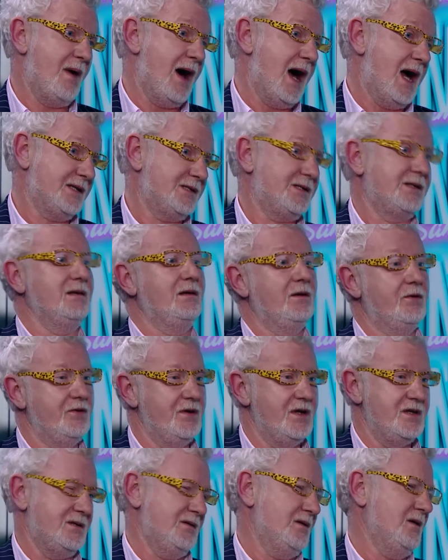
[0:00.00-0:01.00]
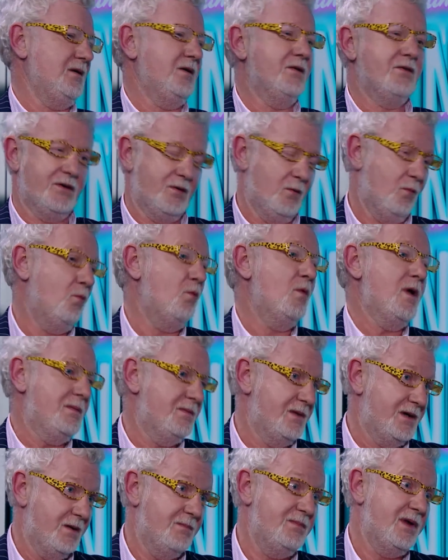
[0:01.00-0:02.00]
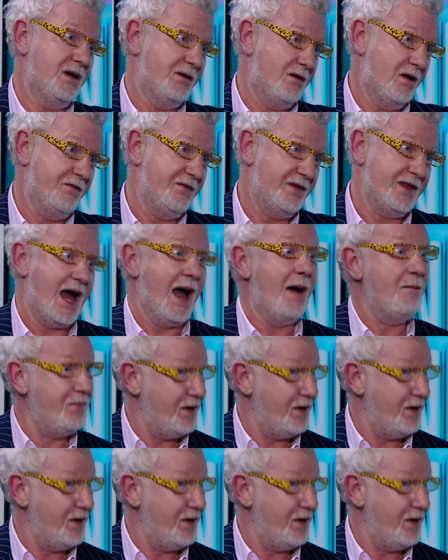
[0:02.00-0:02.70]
bust, lawyers, no, you're going to weep in your beer over that.